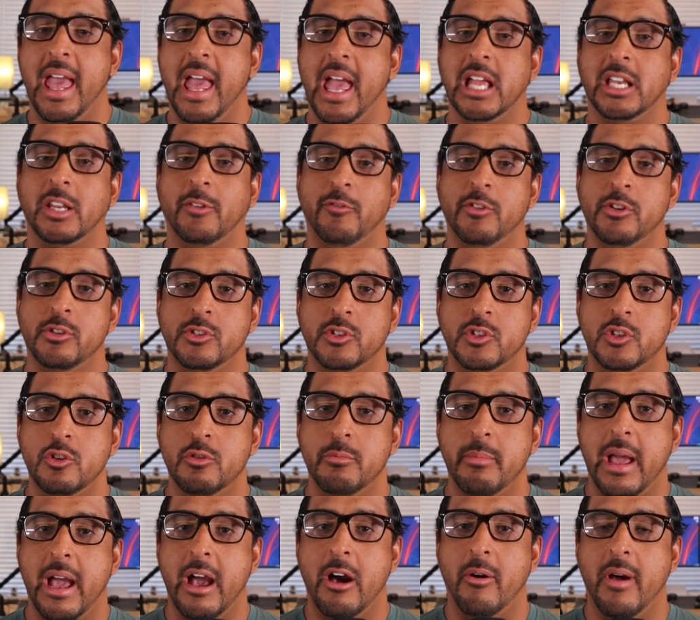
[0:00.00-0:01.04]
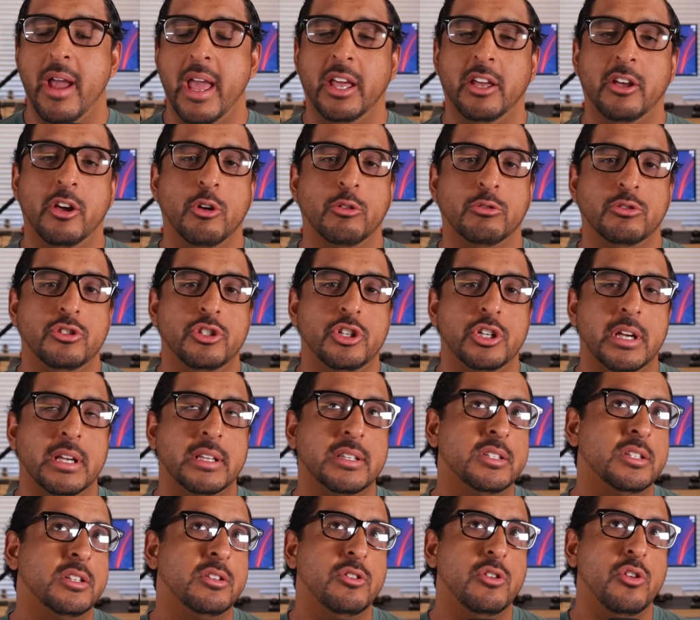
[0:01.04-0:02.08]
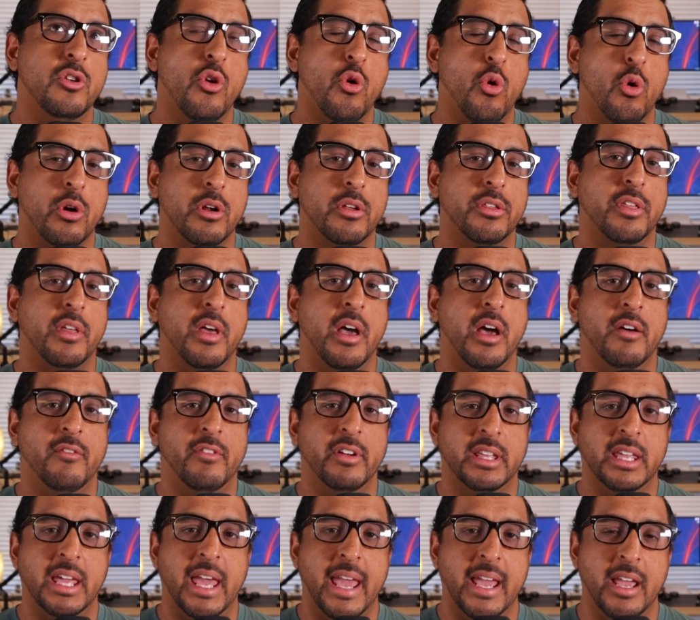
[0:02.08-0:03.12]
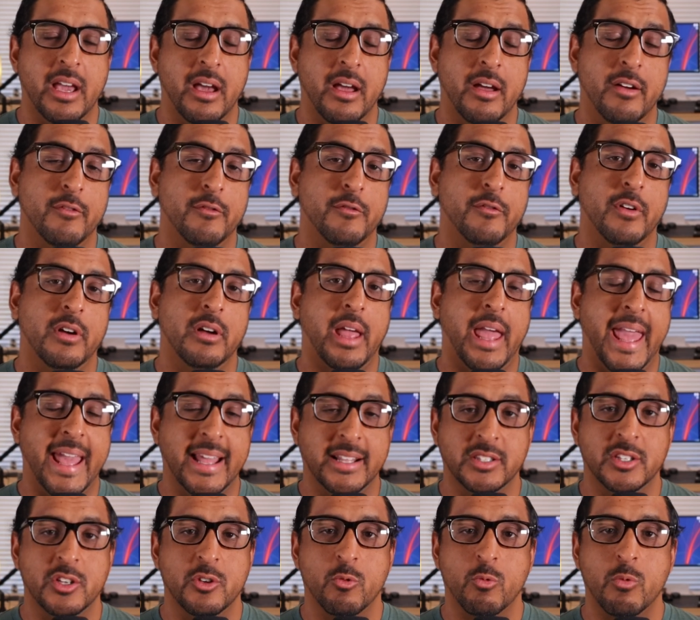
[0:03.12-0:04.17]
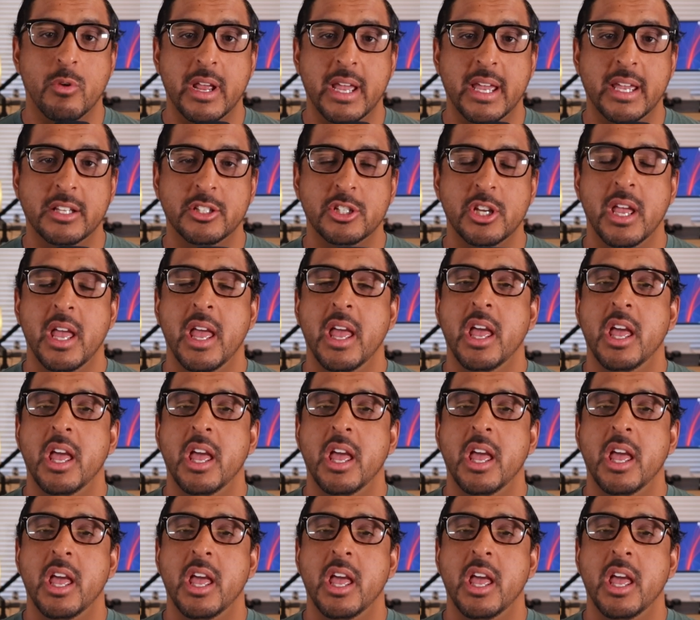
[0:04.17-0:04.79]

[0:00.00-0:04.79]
And if you zoom out and go just north of Hanson Ridge,